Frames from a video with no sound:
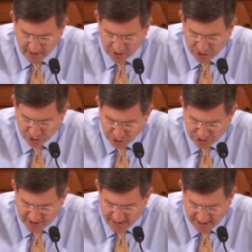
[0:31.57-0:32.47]

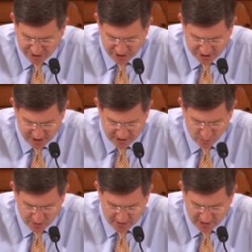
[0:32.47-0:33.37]
ensures that
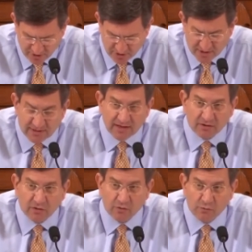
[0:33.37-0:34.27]
HHS will continue to
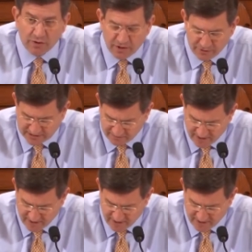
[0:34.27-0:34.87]
conduct rigorous